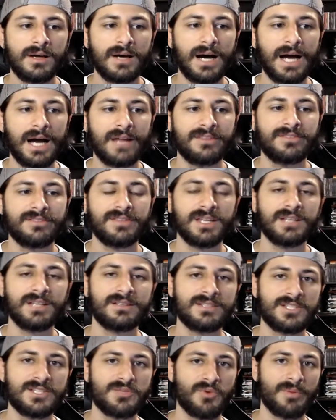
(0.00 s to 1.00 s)
I
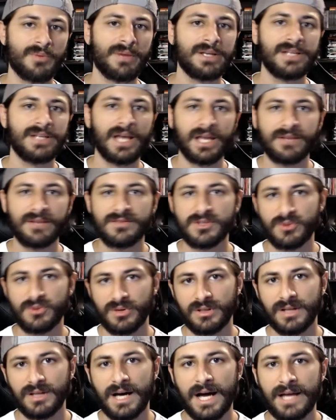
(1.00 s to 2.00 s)
think this is where my negatives
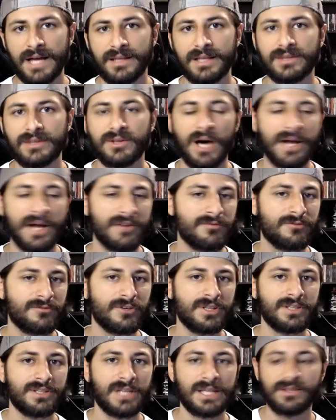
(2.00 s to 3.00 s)
sort of lie. Like, I didn't
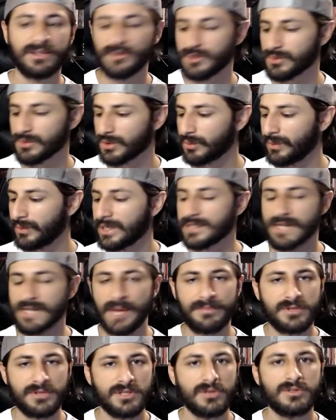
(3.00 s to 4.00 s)
really think those were the weakest
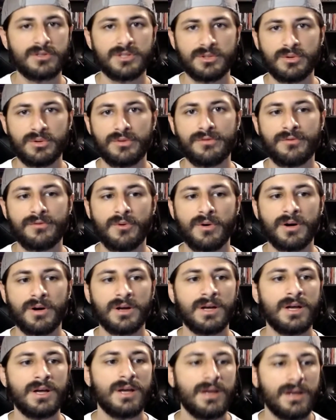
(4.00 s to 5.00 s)
episodes, 2 to
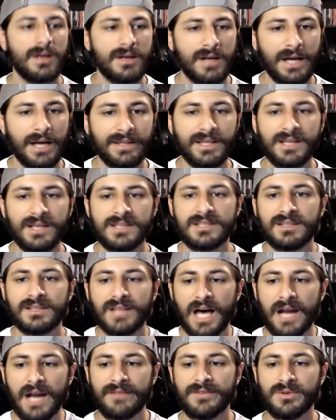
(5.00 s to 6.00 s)
4. I think because a
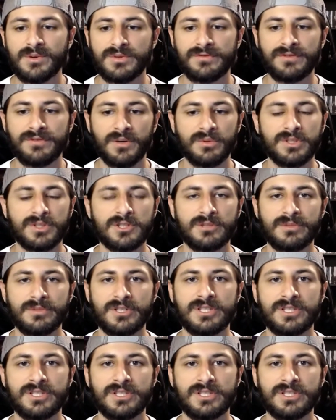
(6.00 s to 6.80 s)
lot of it was filled with too much